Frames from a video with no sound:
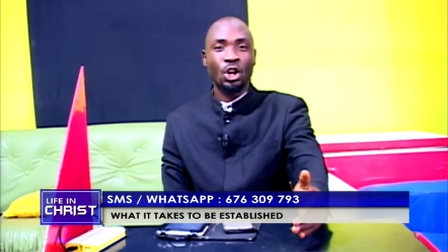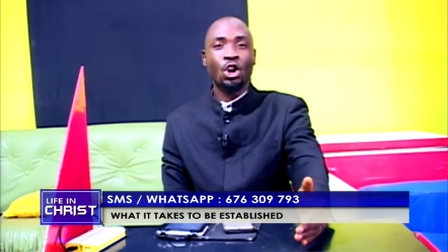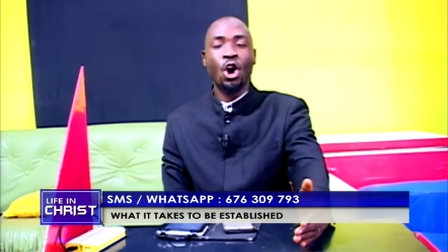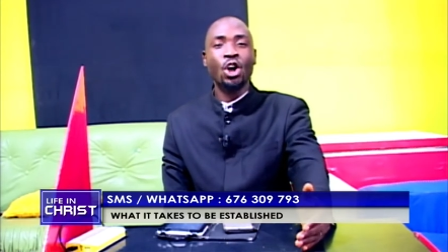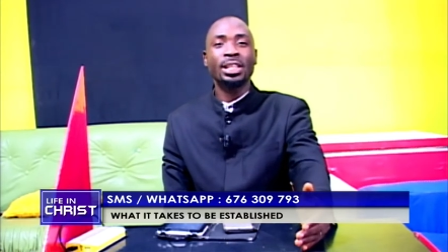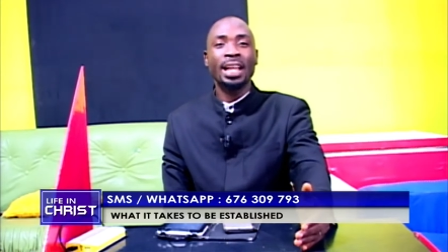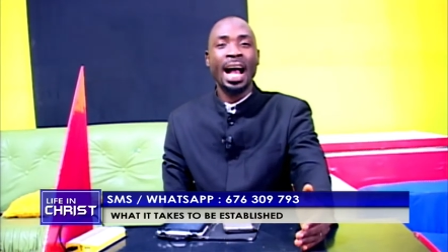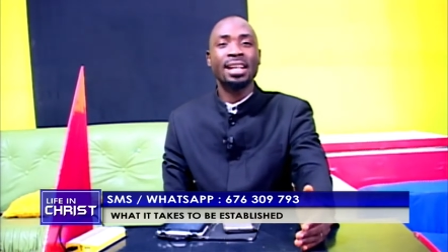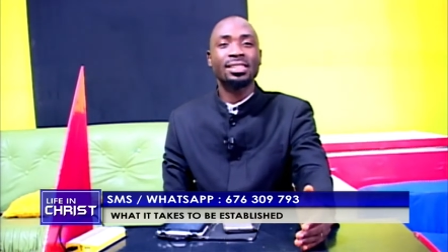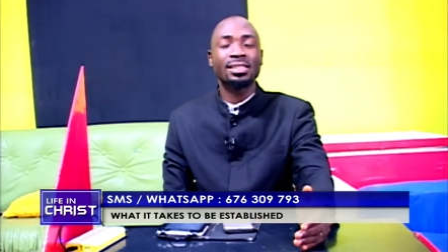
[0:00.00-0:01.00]
God
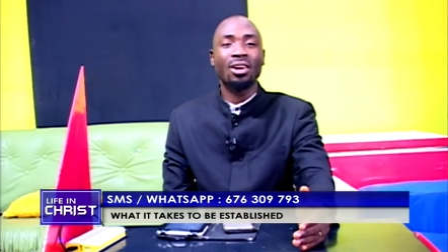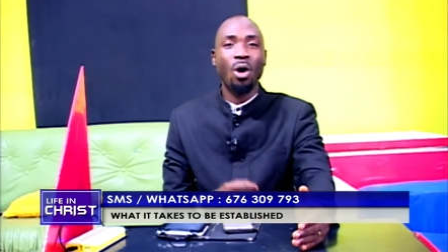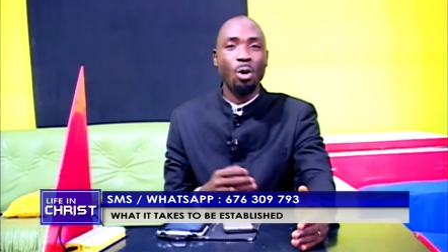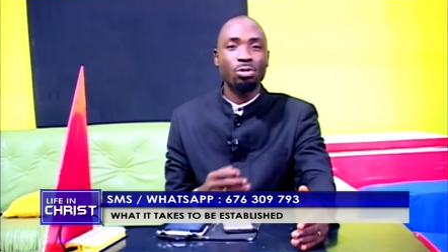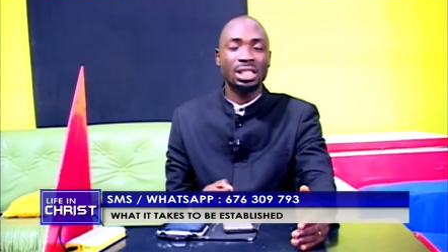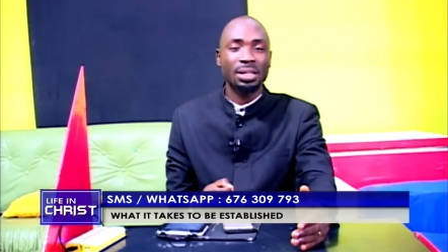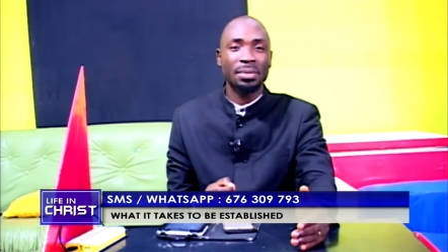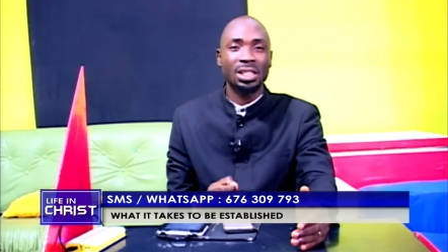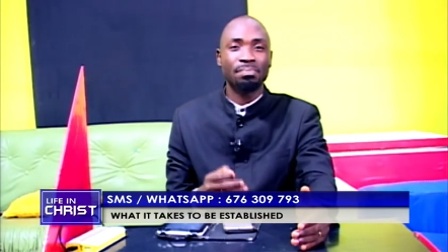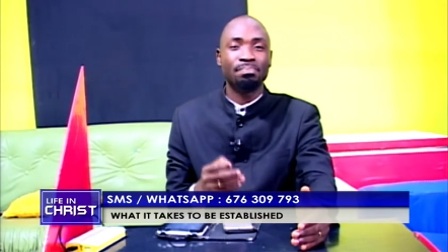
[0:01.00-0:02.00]
has the
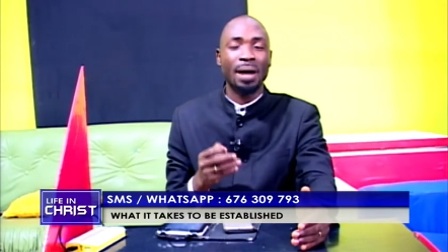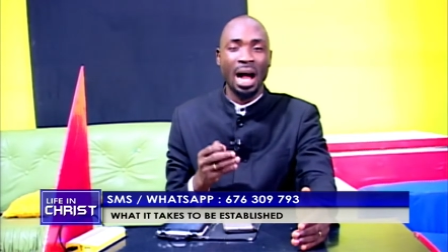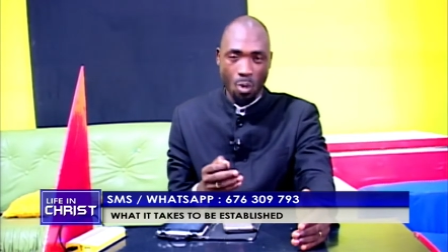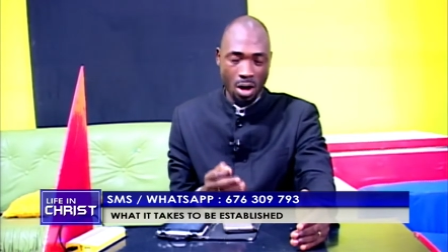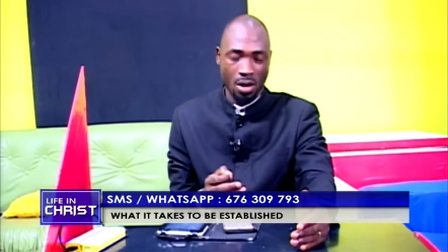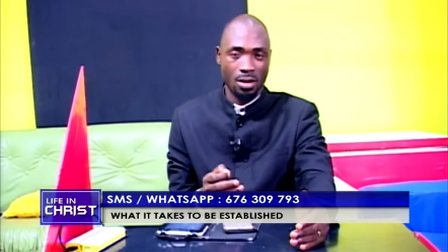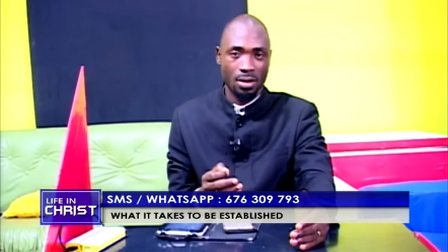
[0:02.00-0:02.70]
ultimate power